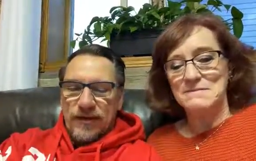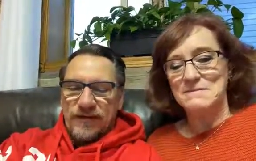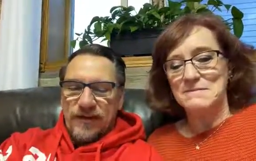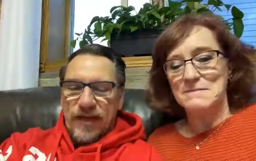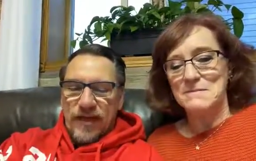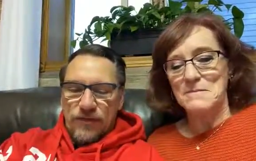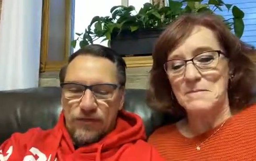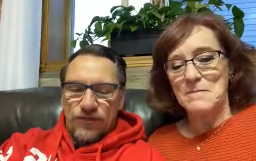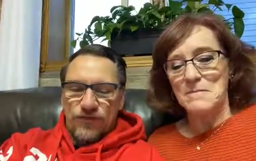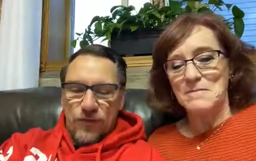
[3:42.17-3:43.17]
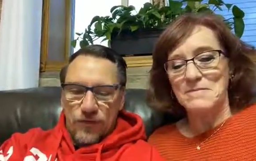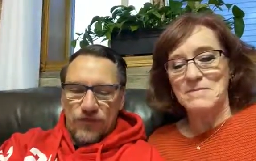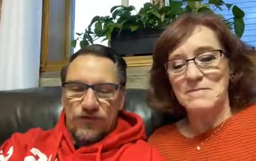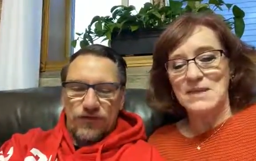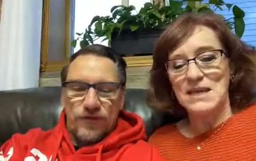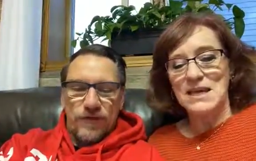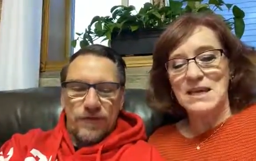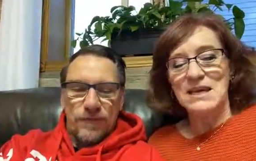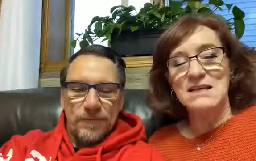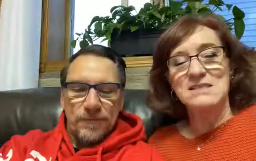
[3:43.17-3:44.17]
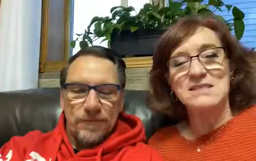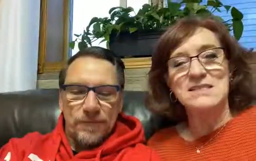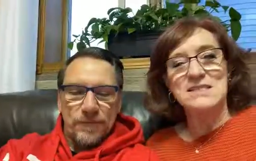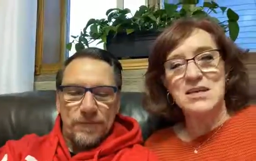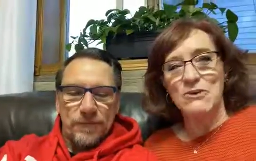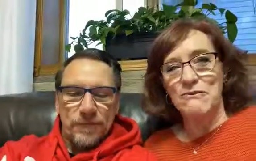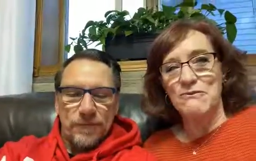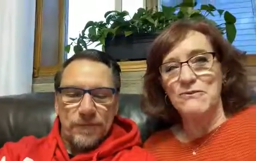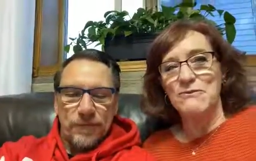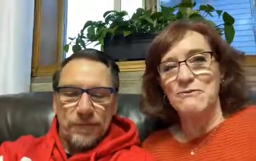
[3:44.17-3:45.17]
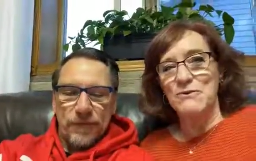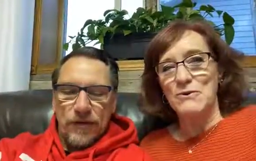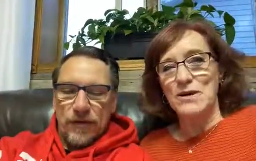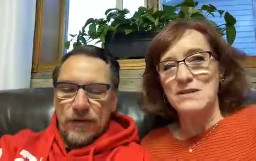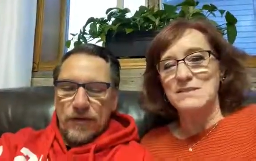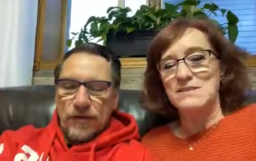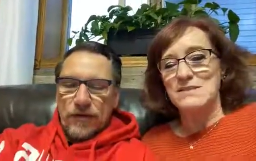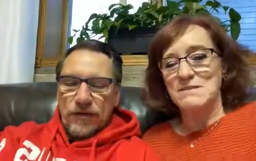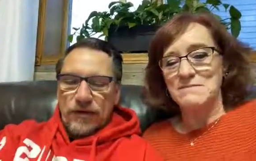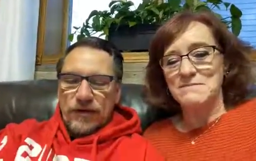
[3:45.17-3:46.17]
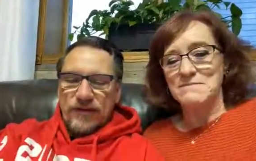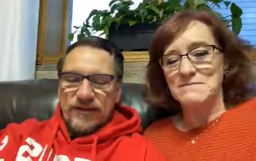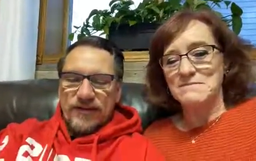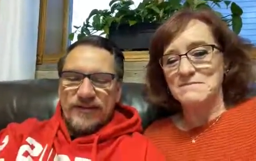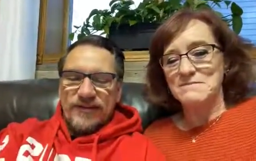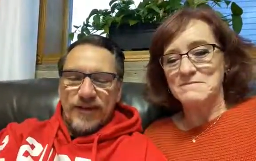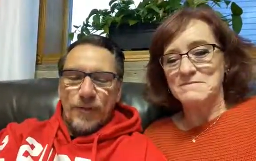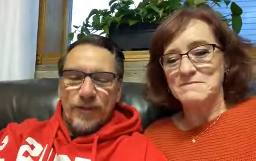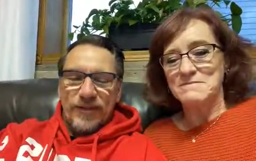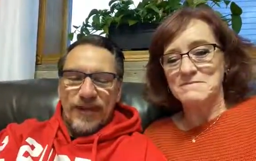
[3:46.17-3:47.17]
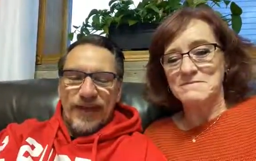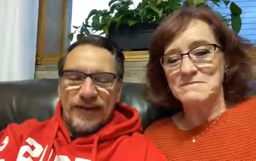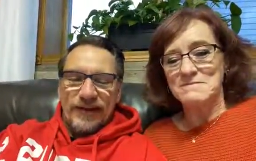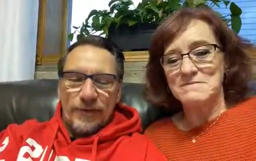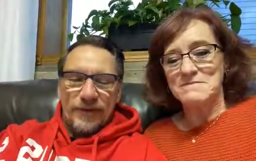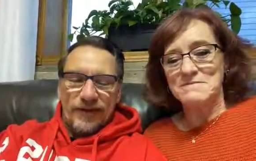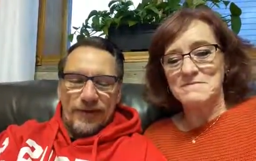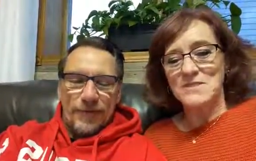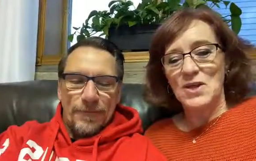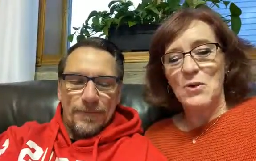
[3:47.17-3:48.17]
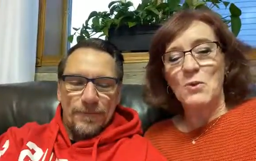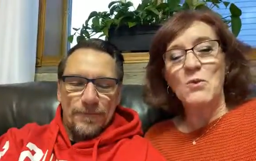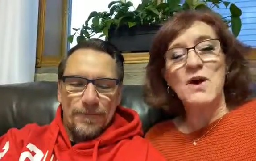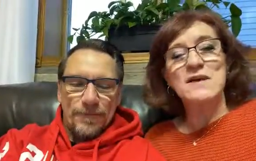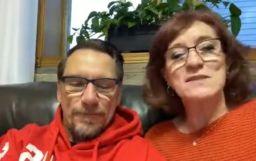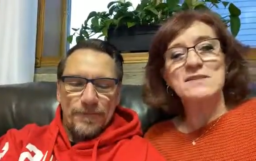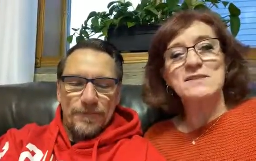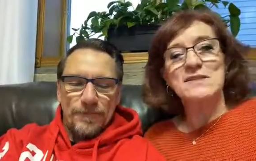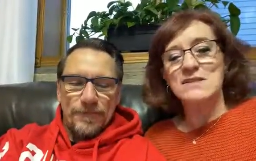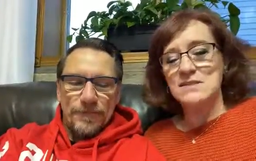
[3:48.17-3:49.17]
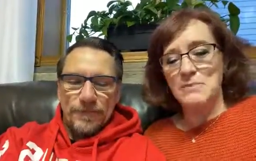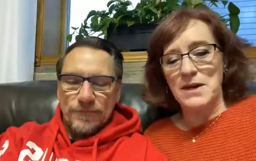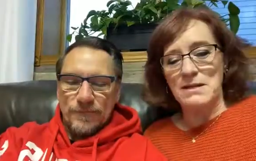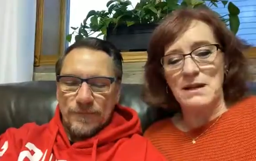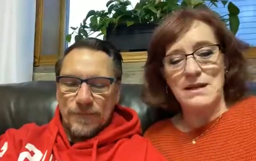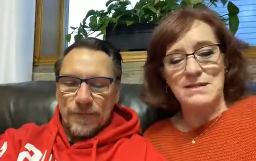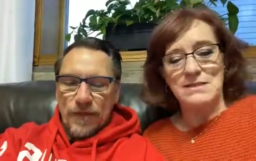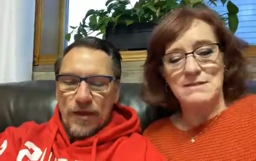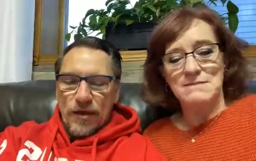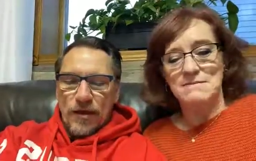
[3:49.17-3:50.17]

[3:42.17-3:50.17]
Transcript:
Speaker 1: is others focused,
Speaker 2: is self focused,
Speaker 1: is content with anonymity,
Speaker 2: wants the spotlight,